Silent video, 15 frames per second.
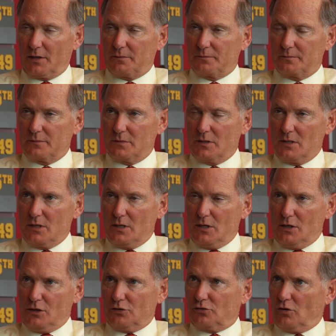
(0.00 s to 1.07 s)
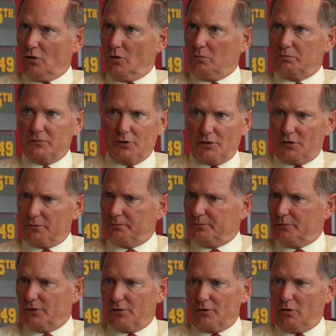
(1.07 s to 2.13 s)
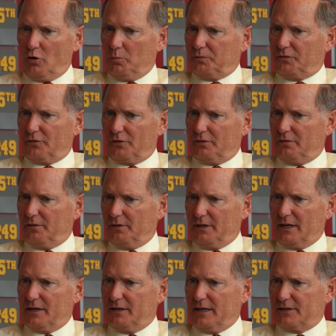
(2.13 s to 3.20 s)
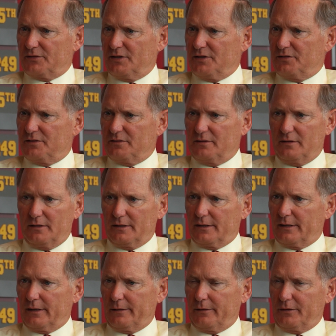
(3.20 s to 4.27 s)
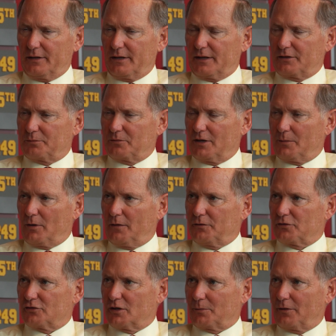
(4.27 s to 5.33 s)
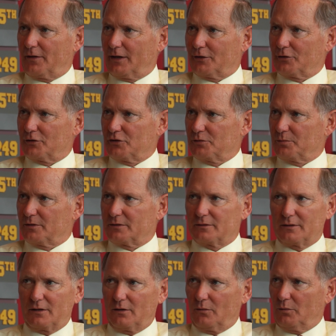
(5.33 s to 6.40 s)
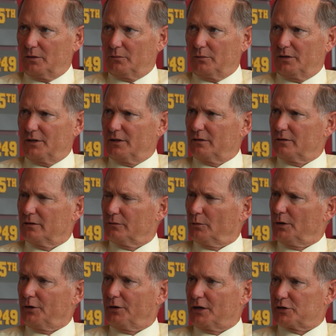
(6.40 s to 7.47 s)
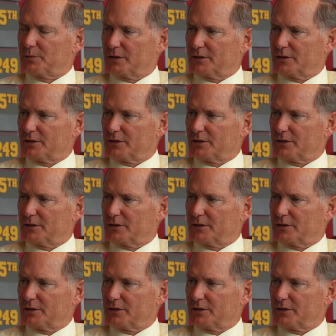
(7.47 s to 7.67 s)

Yeah. So your hopes for next season? I know you got to get some time off this summer, thank goodness. But you know, what are your